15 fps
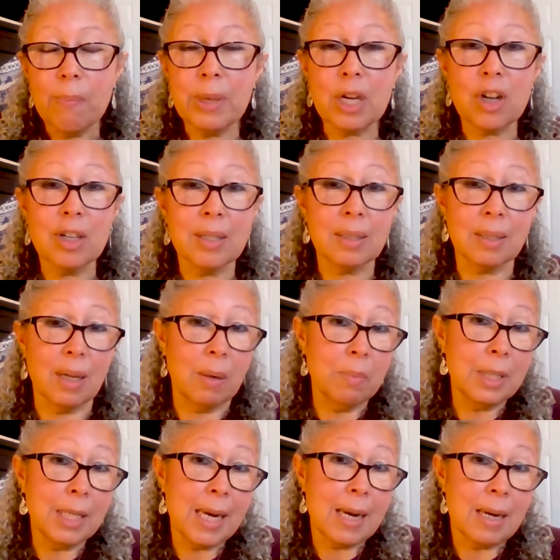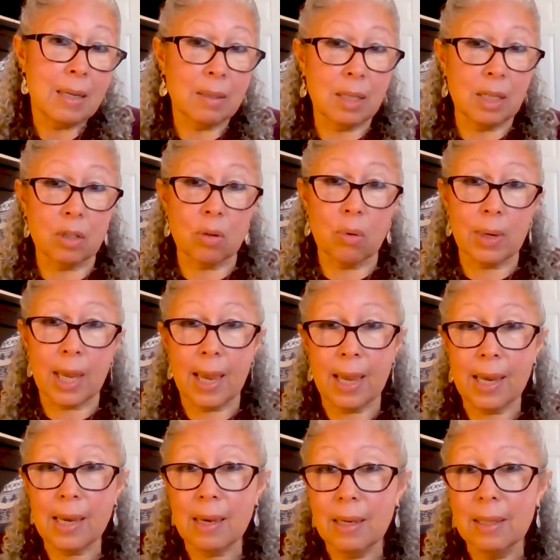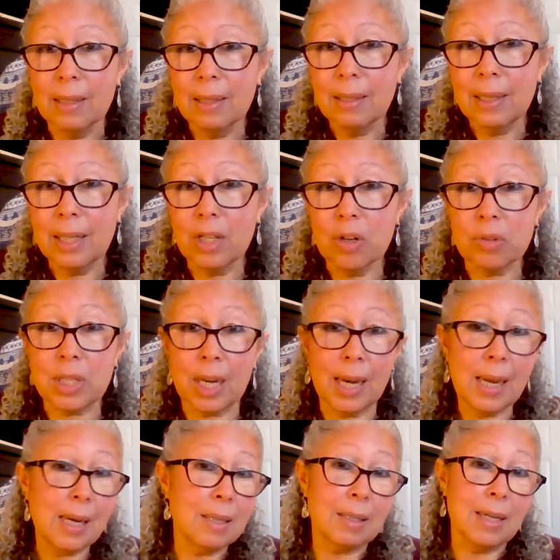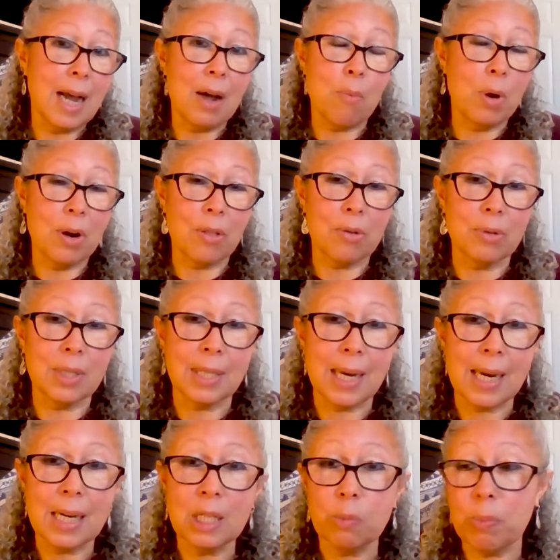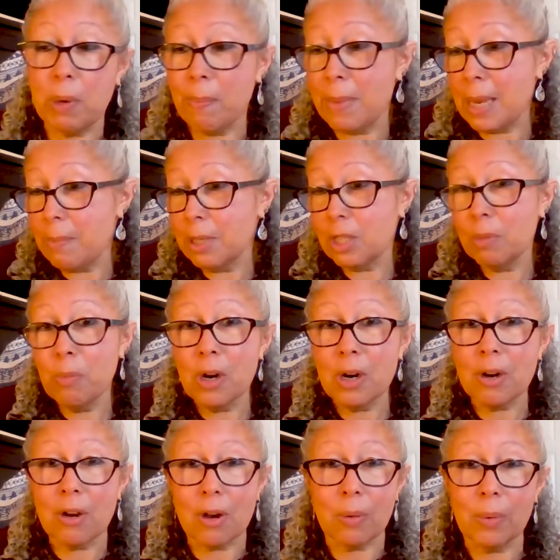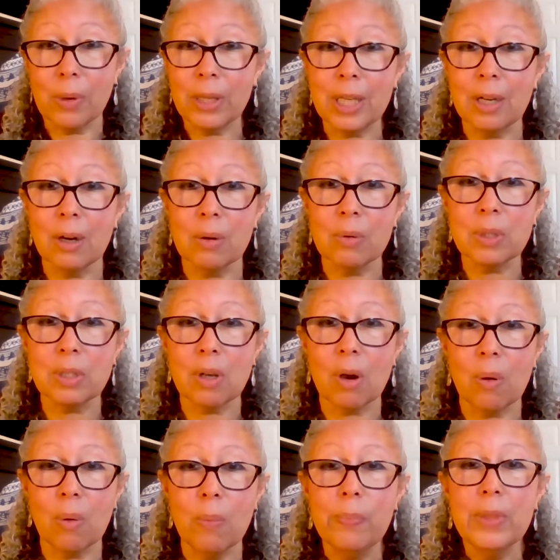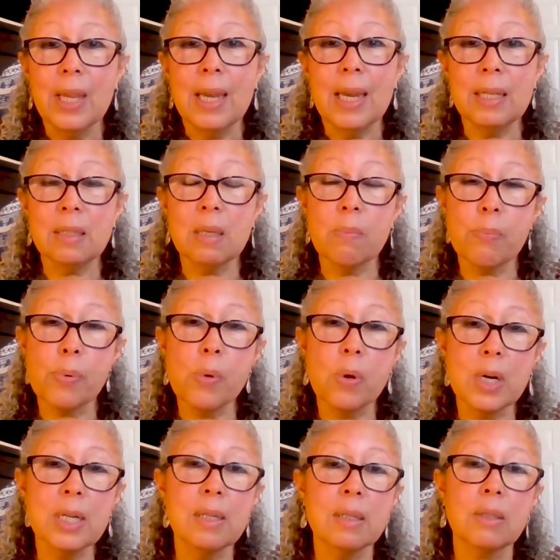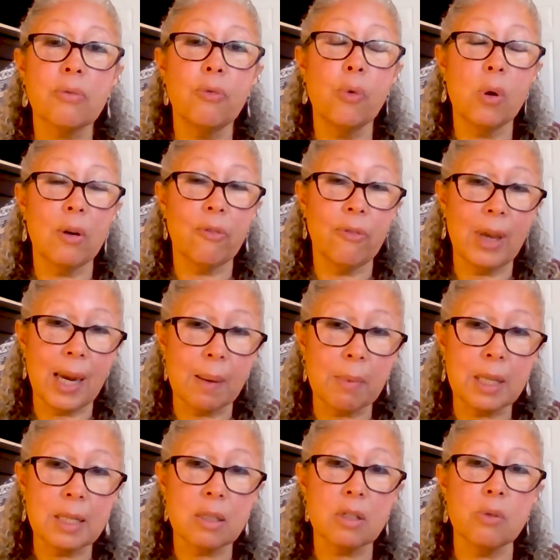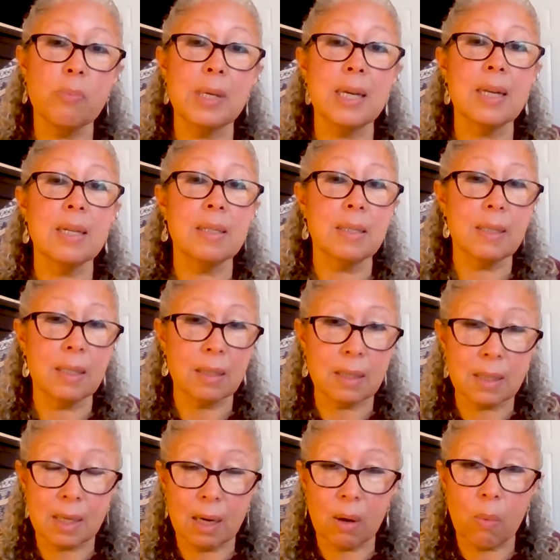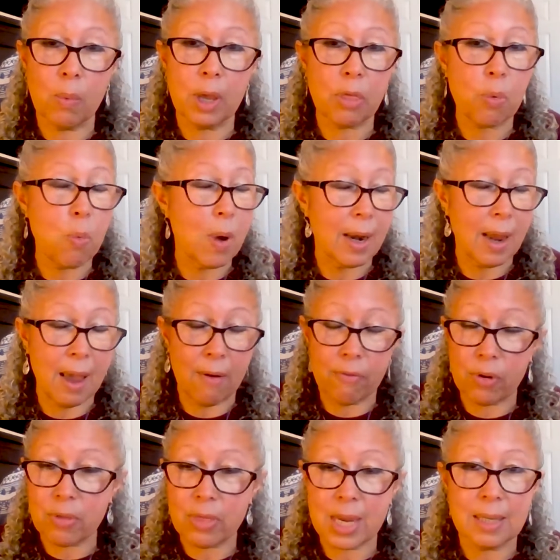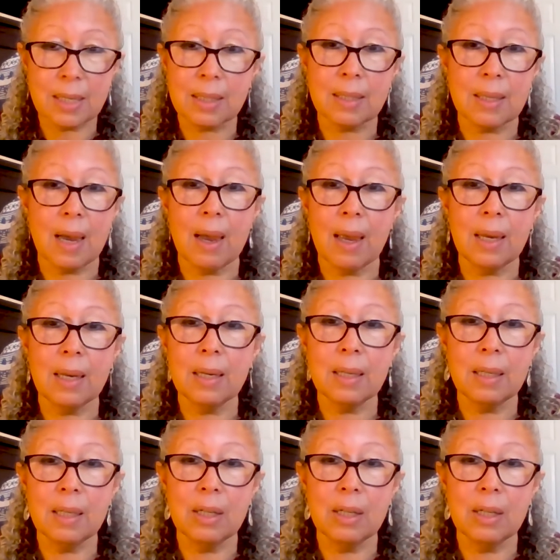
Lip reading: because some days it's okay. Today is not one of those days, but maybe tomorrow, so it's important for families to be consistent with whatever they decide,